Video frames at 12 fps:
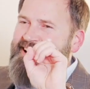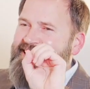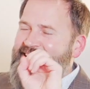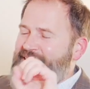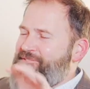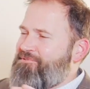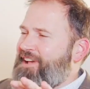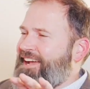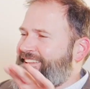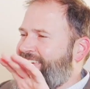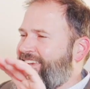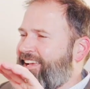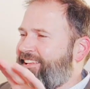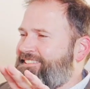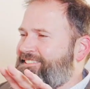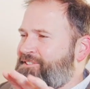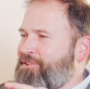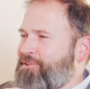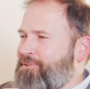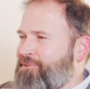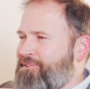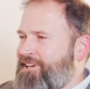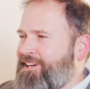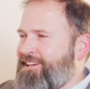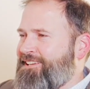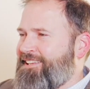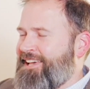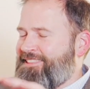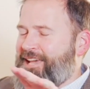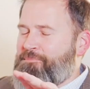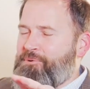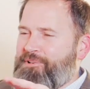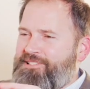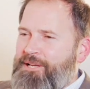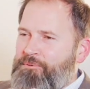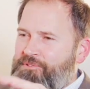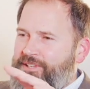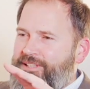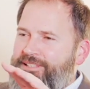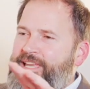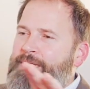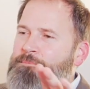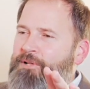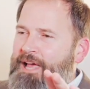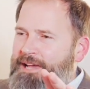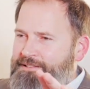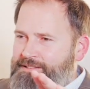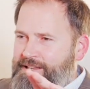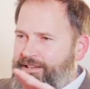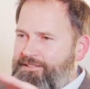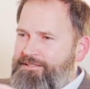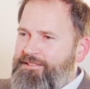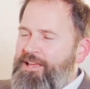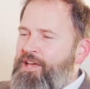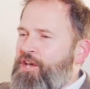in fact, I got to do, at that point in time, it was like cable access,